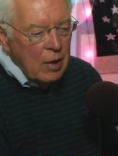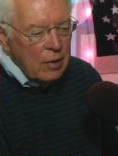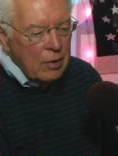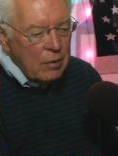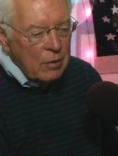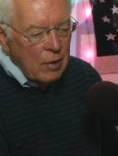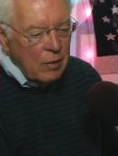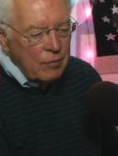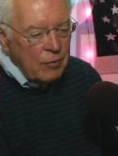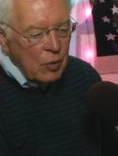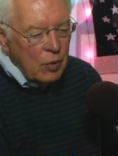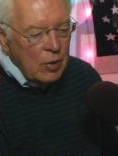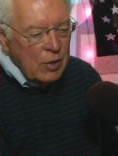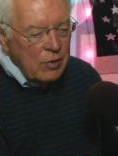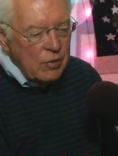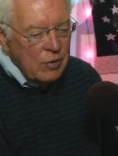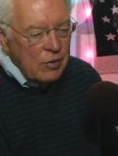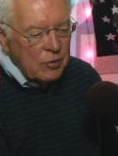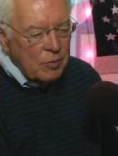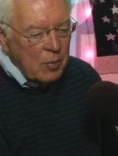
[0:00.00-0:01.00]

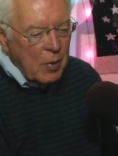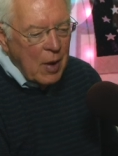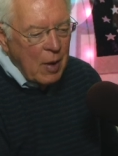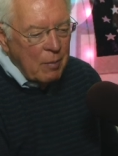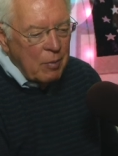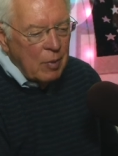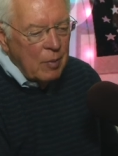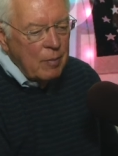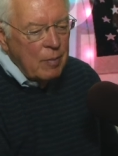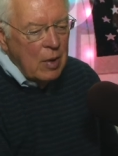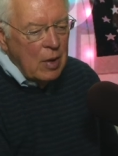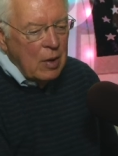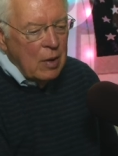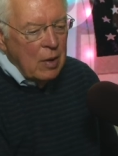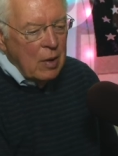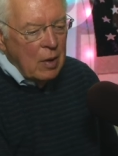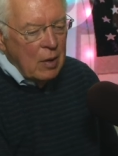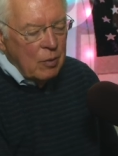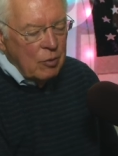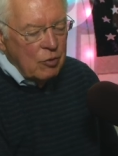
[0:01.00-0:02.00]
avoids this problem,
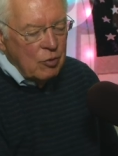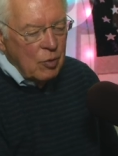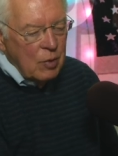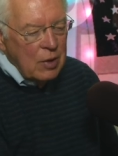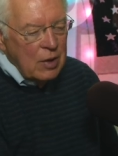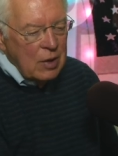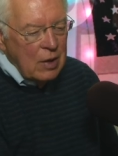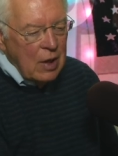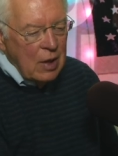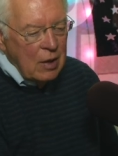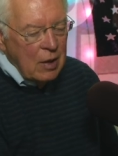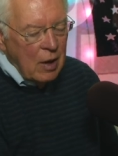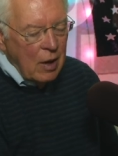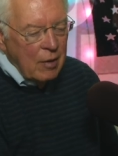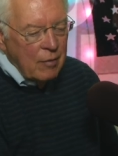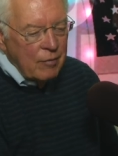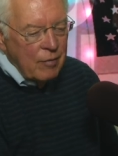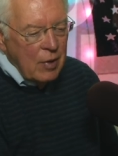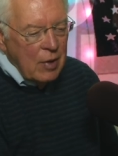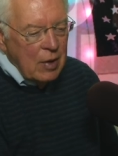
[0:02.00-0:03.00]
which you indicate,
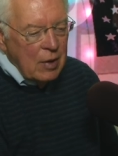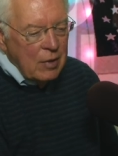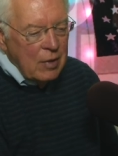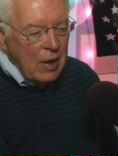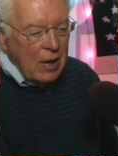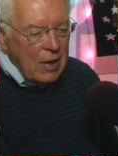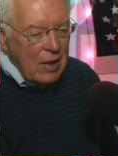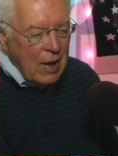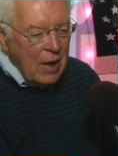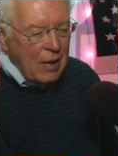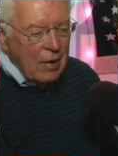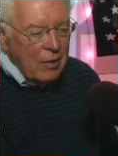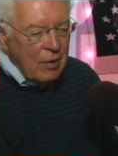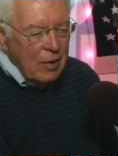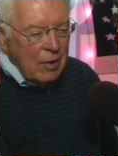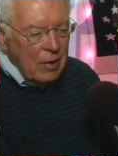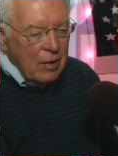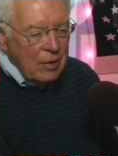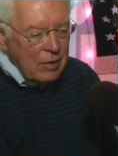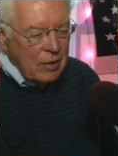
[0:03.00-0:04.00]
of that
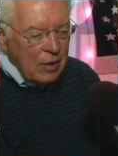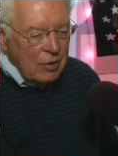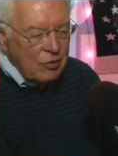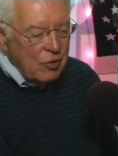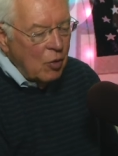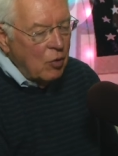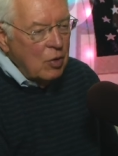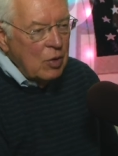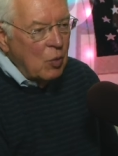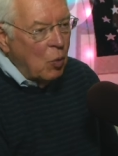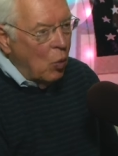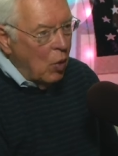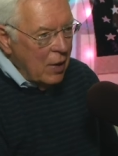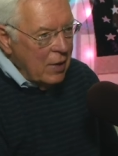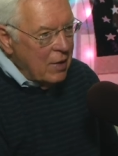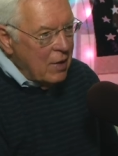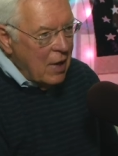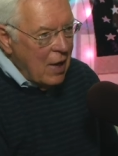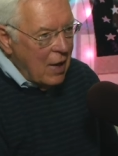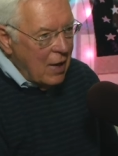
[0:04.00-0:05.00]
it's only
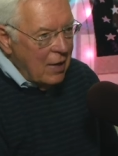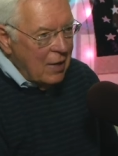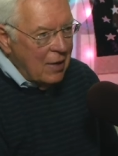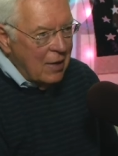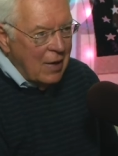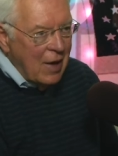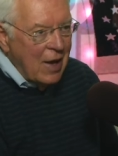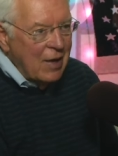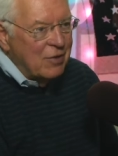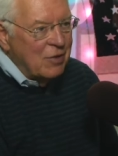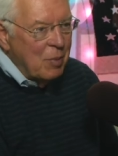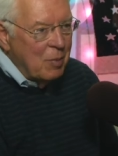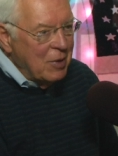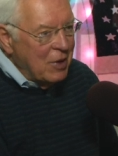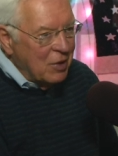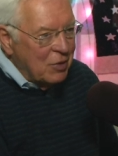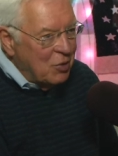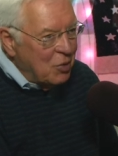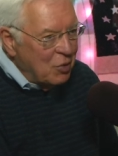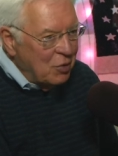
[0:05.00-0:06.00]
one day. It has to be
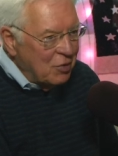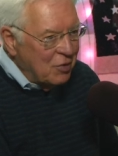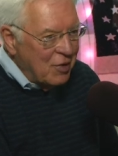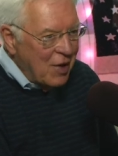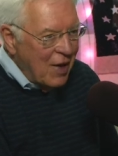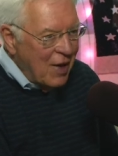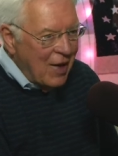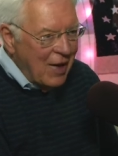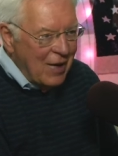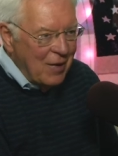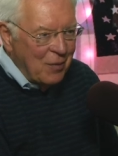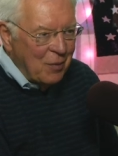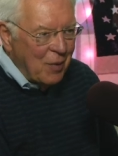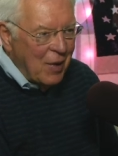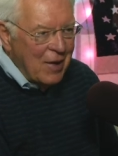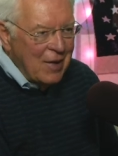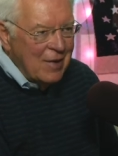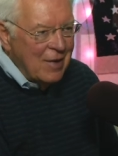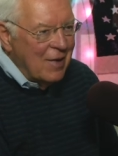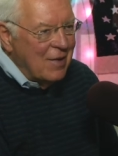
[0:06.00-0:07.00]
a Tuesday,
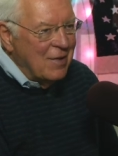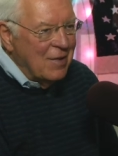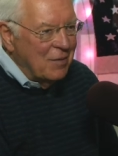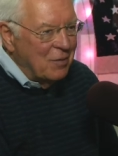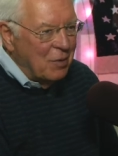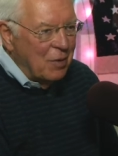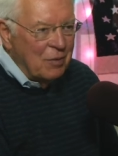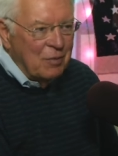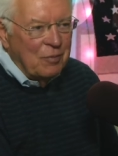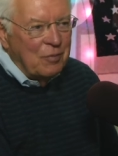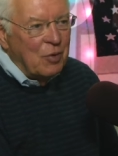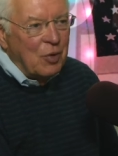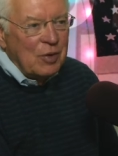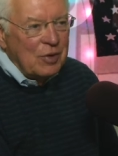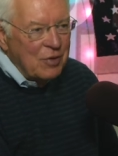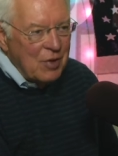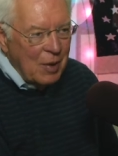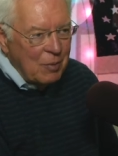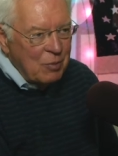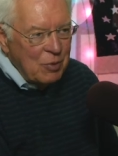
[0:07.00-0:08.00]
right? And you, for
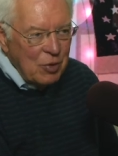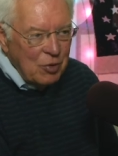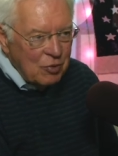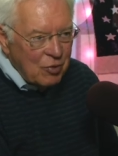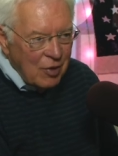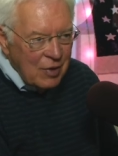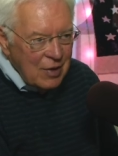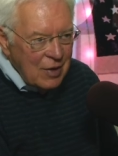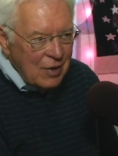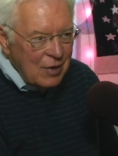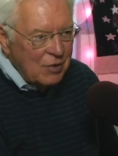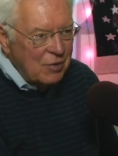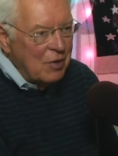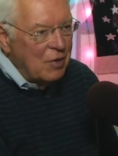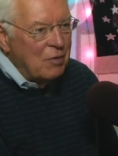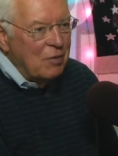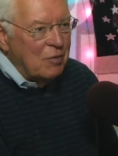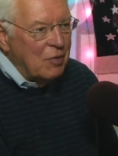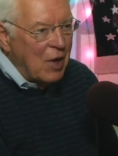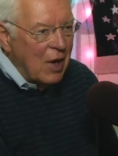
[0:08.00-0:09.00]
example, usually is,
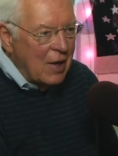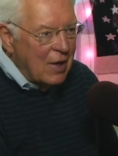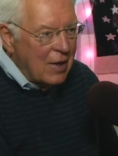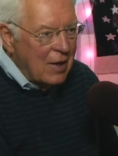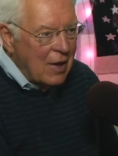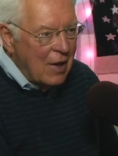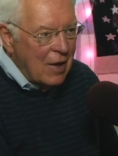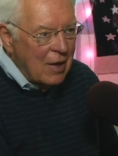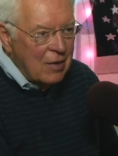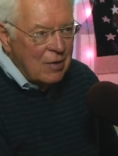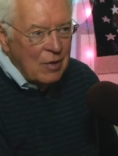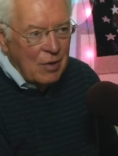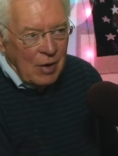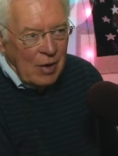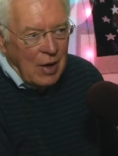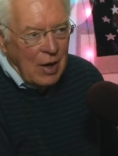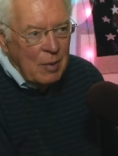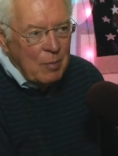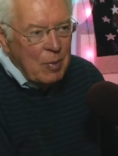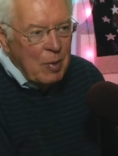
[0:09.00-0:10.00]
and you've got to get out there. A
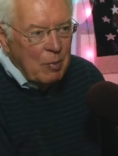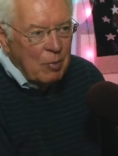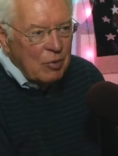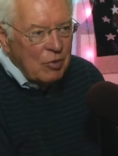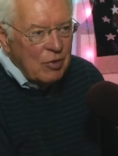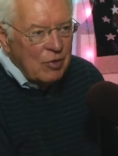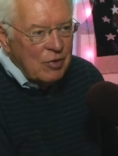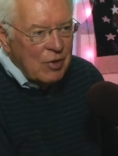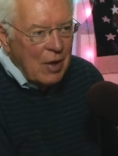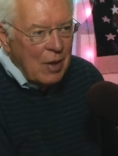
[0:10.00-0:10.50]
lot of people just